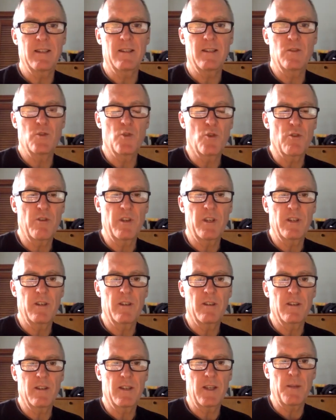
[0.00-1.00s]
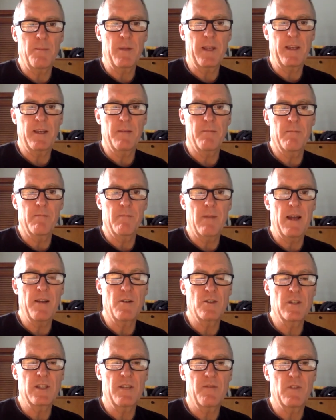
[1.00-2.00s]
Dorian. They play a minor
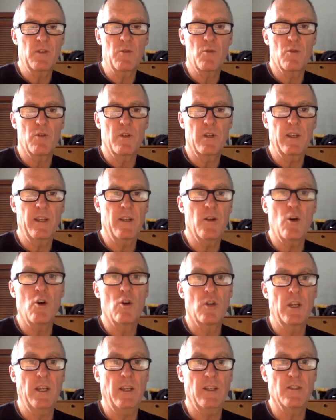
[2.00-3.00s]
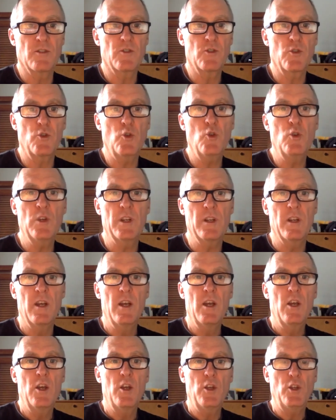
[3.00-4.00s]
seventh chord in all keys, so you can
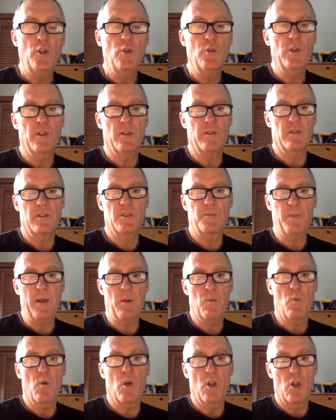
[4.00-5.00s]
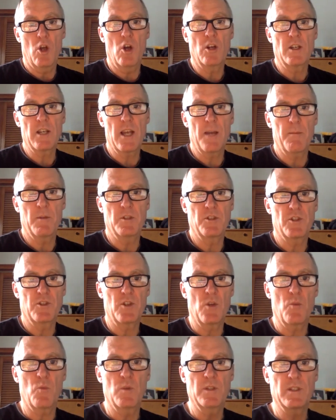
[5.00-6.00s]
spend a long time on just on one